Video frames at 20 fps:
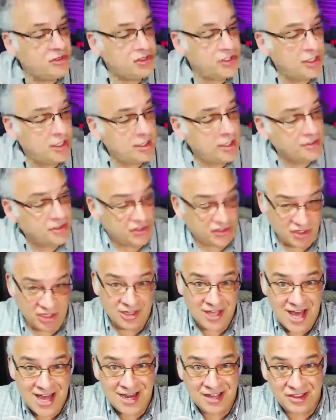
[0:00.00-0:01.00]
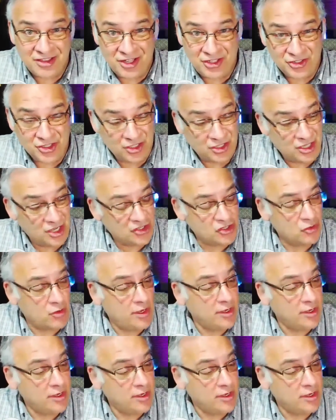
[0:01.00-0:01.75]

this does is a lot of things it does.